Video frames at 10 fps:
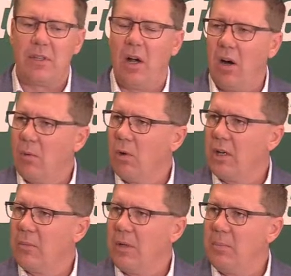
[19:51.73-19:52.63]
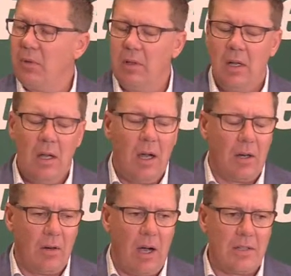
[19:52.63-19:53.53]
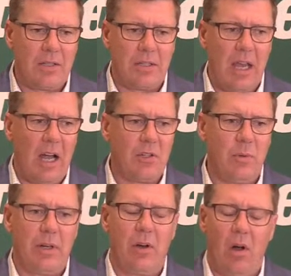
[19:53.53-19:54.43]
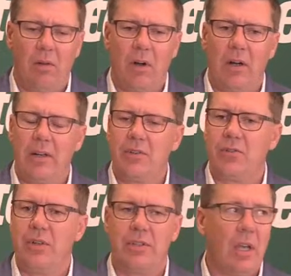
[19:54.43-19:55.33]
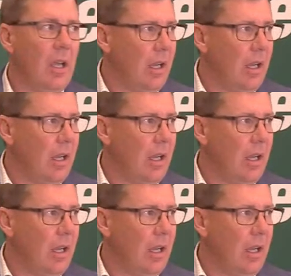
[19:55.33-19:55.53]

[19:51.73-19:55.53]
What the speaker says: the hardworking people across Saskatchewan and all of our industries,